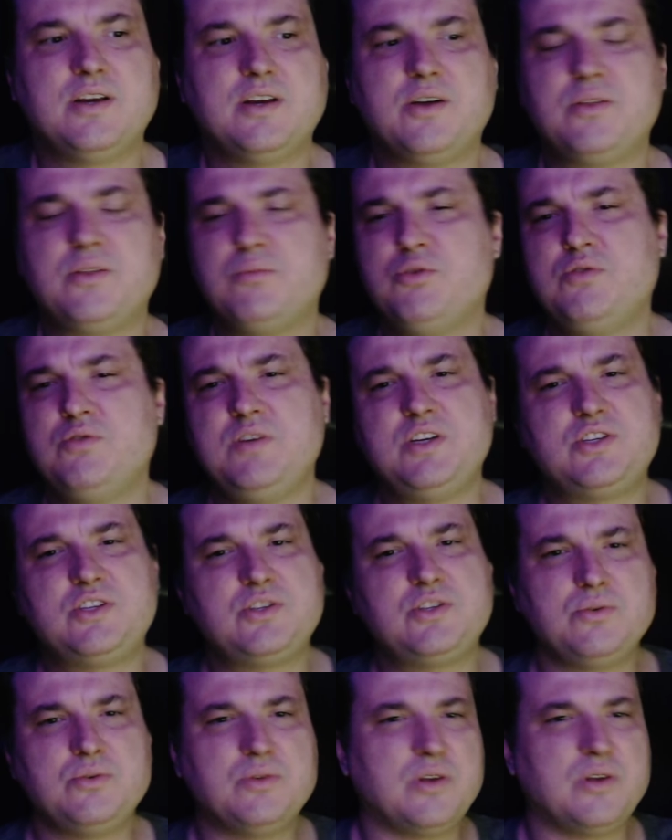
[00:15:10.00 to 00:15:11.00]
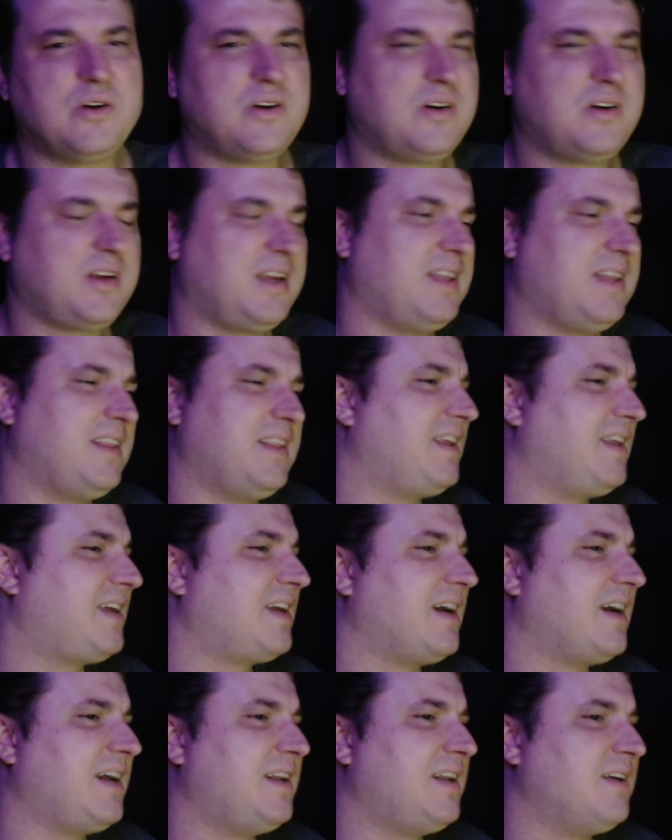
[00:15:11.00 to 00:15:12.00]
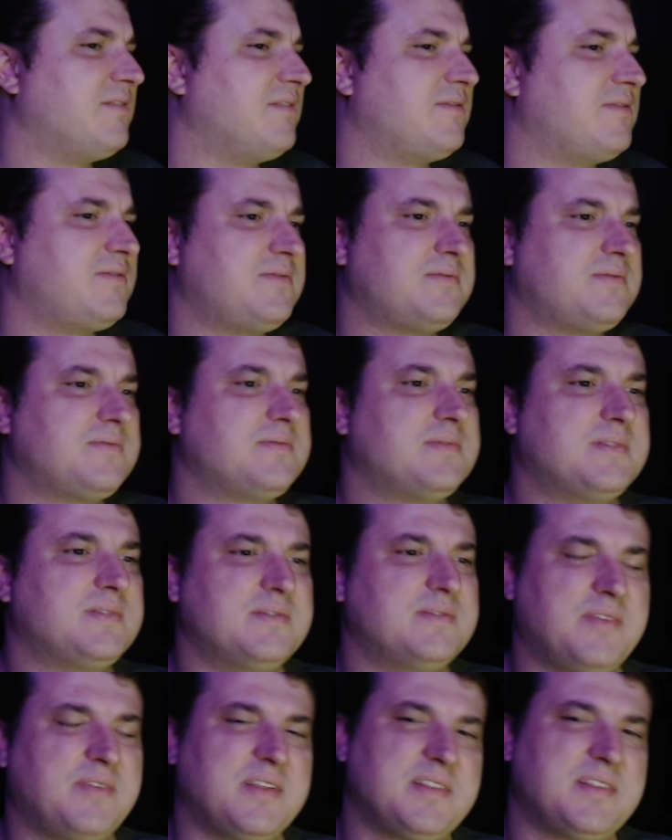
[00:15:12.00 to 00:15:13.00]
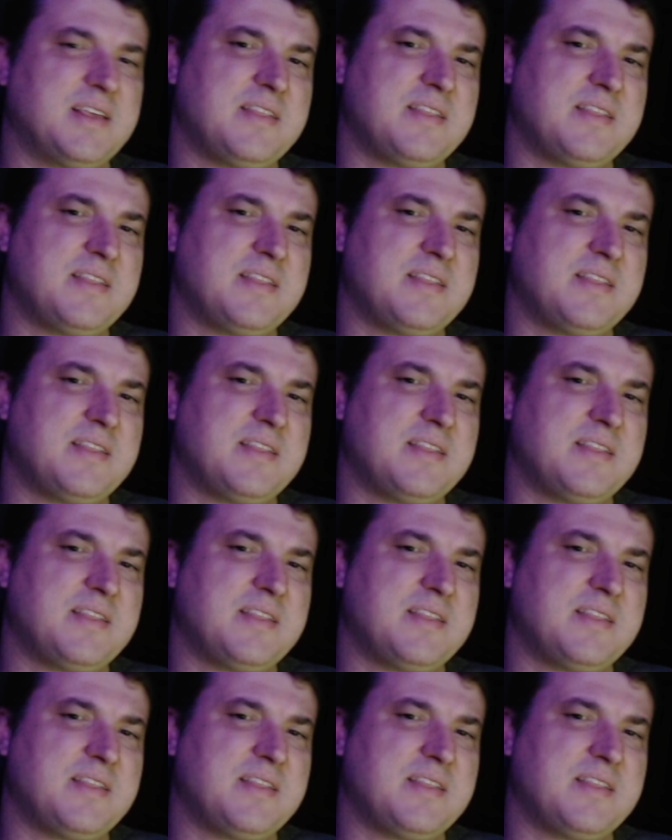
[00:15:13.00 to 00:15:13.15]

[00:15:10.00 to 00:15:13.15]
movie's too long, and then then